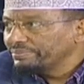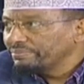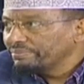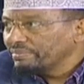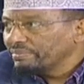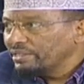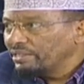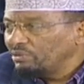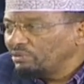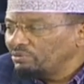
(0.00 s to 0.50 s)

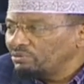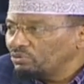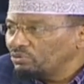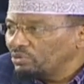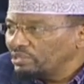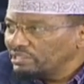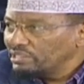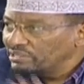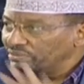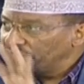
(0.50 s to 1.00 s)
They want to
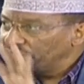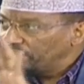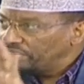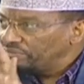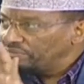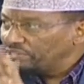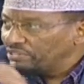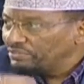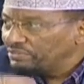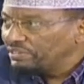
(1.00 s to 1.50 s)
collect in 5
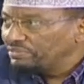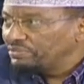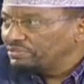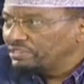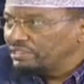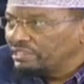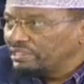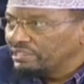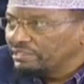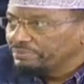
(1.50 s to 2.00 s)
years 5
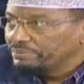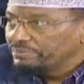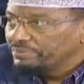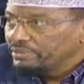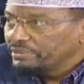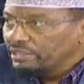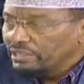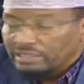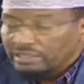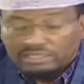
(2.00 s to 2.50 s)
trillion.
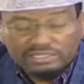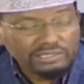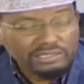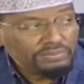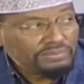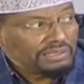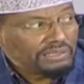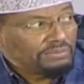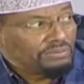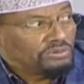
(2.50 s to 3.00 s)
At the same
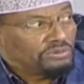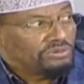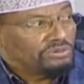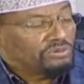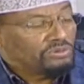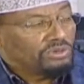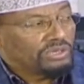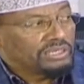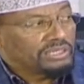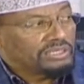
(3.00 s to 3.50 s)
time, you want to
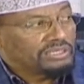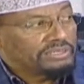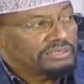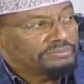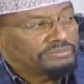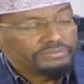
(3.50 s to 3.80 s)
collect,